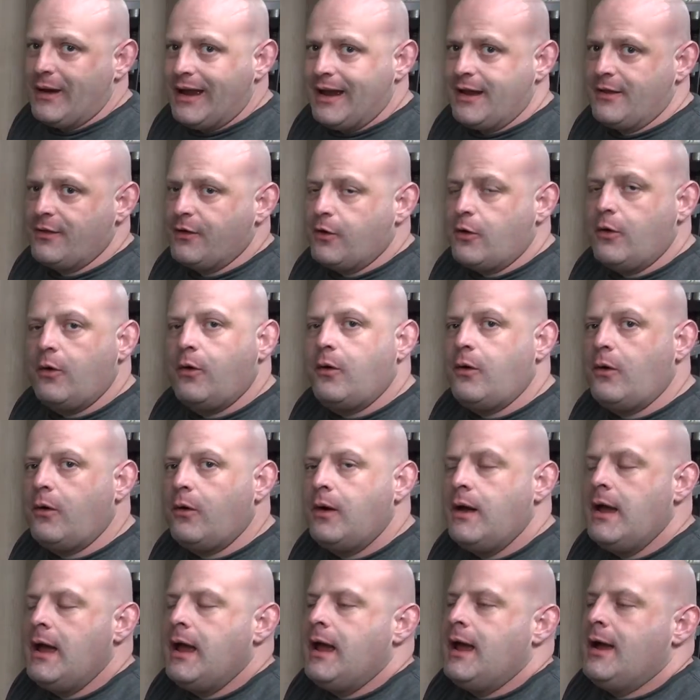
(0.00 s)
of the
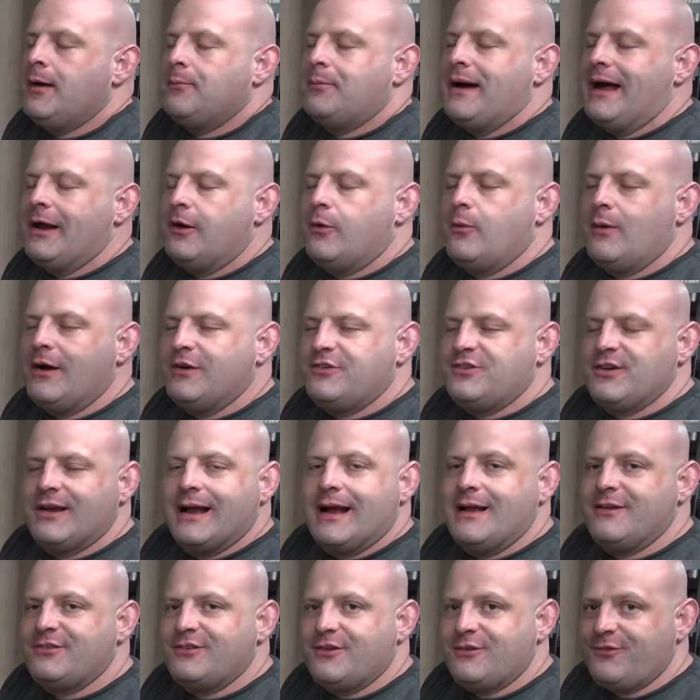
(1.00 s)
hole. But I don't want you
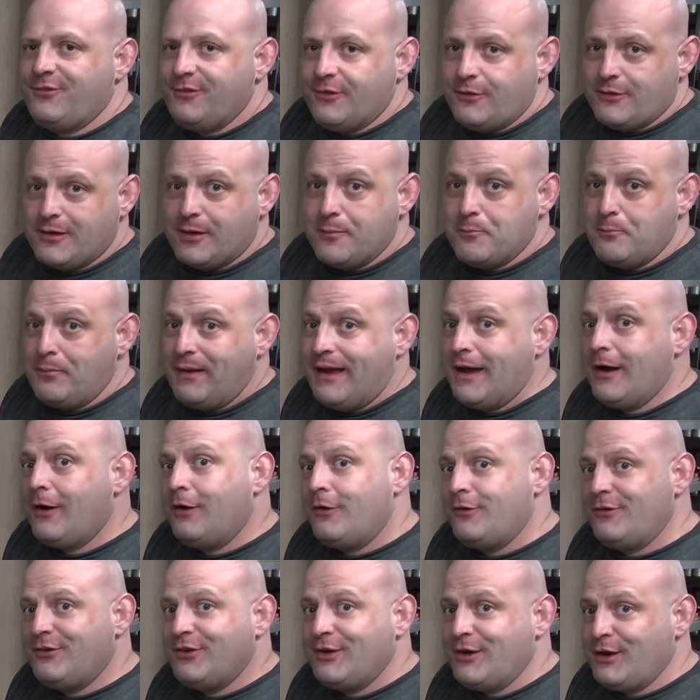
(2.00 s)
guys to feel
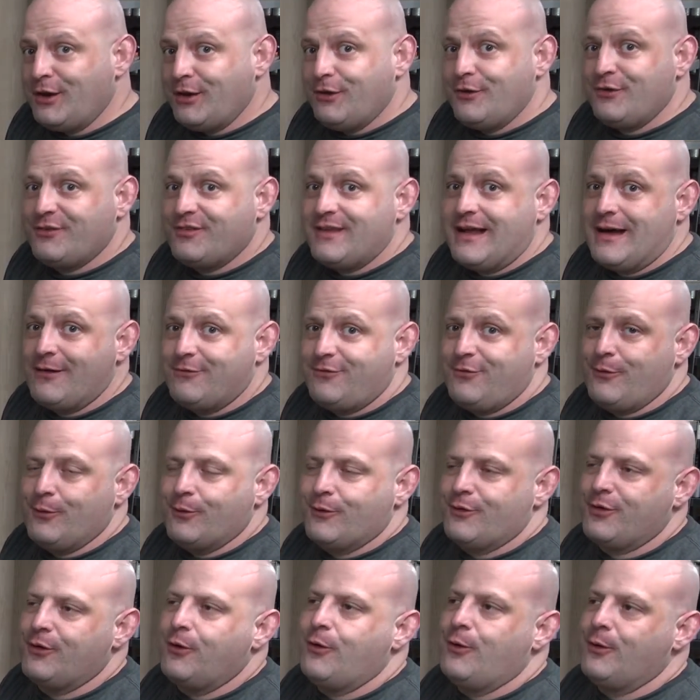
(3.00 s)
compelled to use that
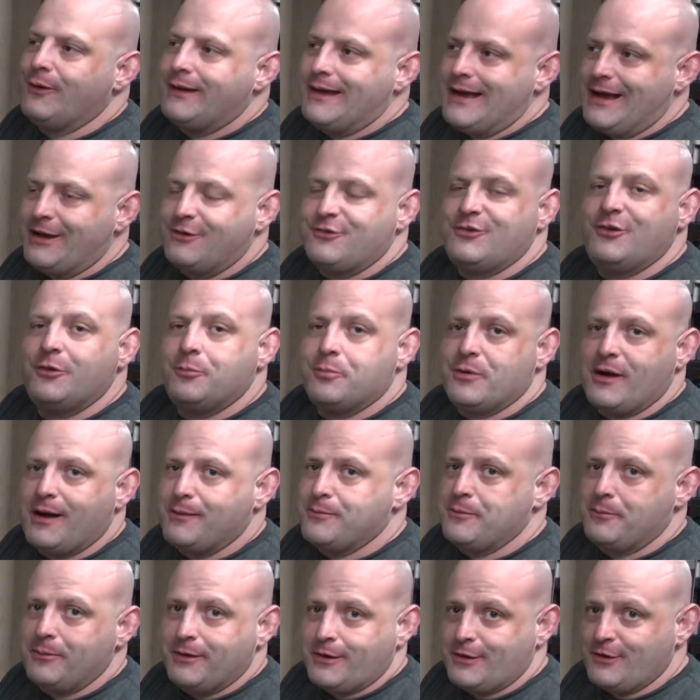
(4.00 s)
4th hole. Yes, you
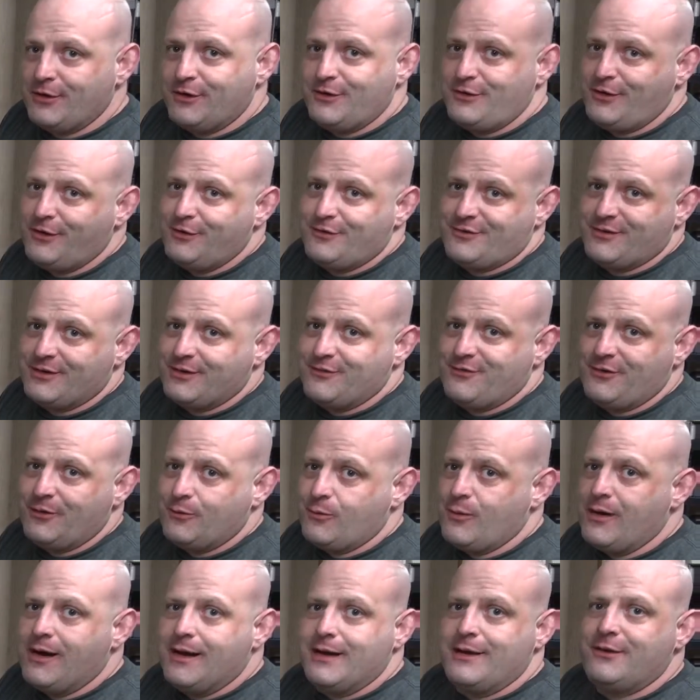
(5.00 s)
probably could use it if you
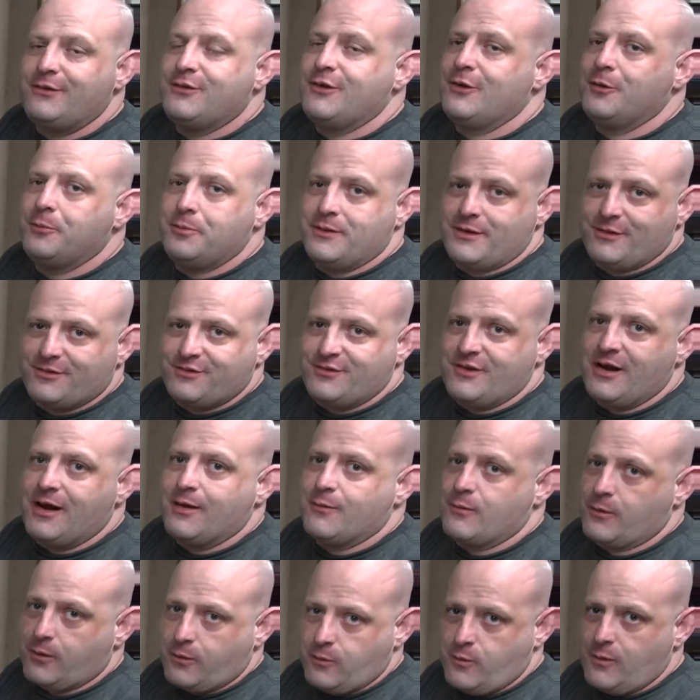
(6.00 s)
wanted to, but it's
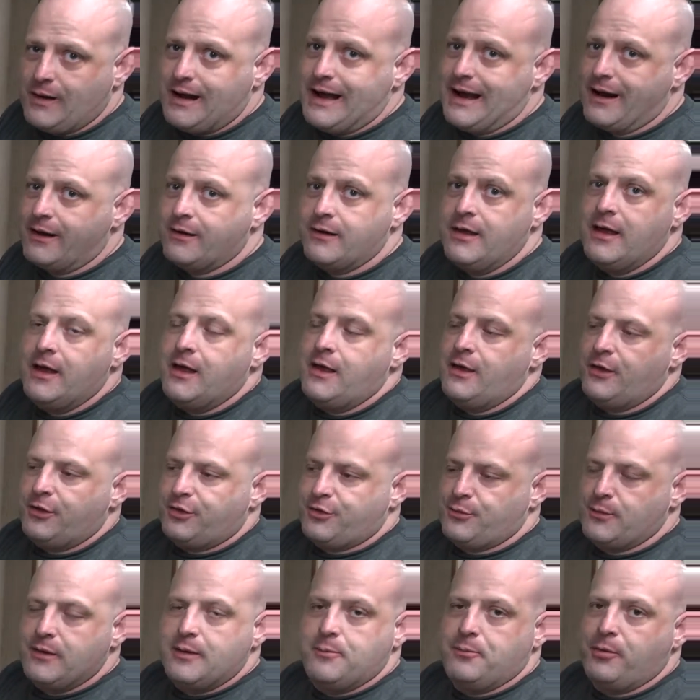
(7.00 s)
not required.
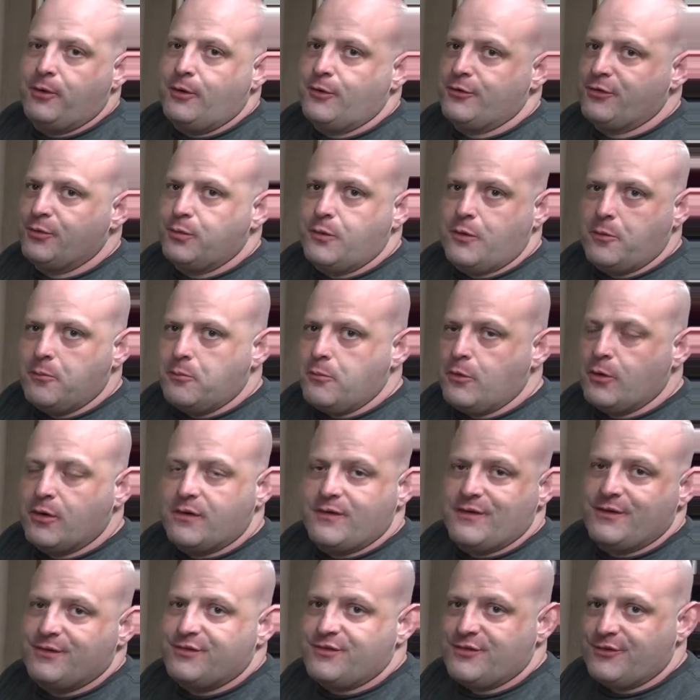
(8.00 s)
3 bolts will more
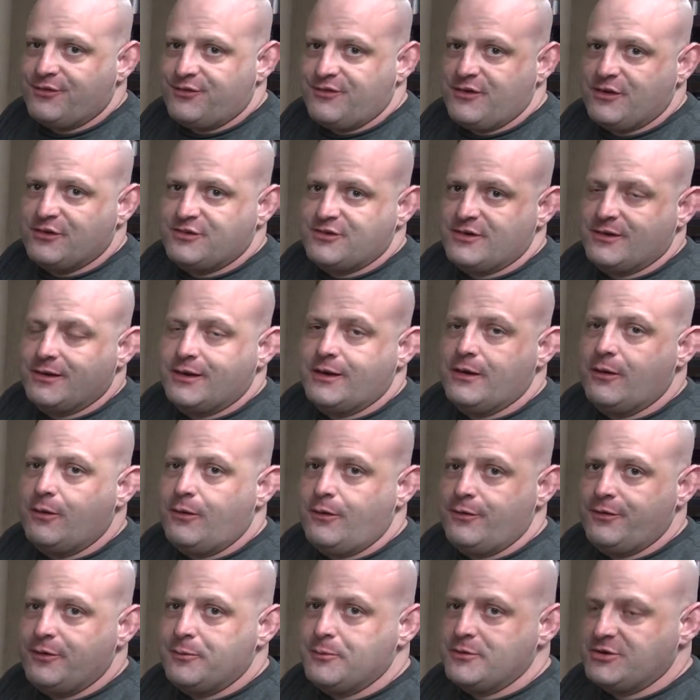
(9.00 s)
than sufficiently
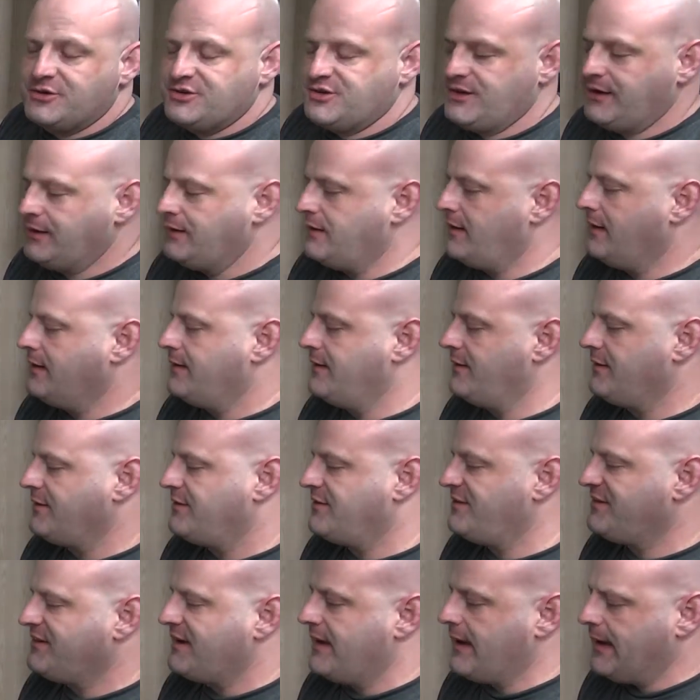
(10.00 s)
hold the machine onto the
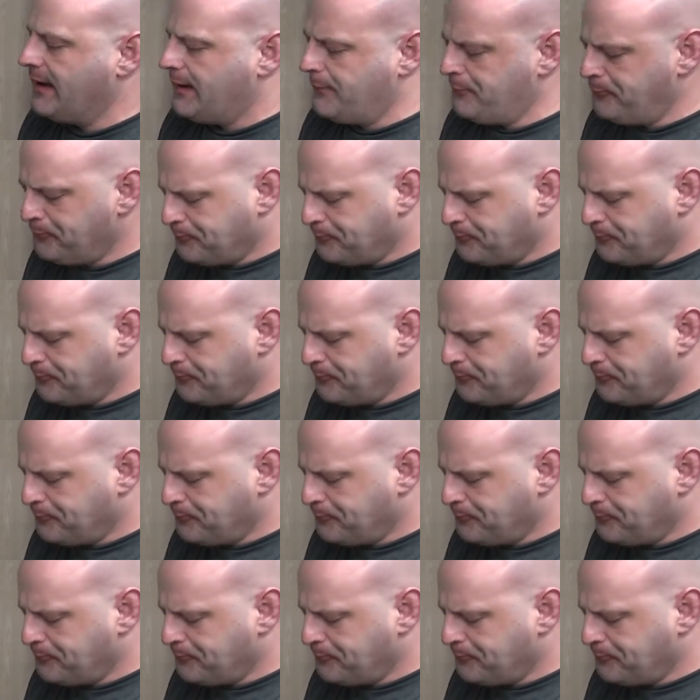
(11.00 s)
stand.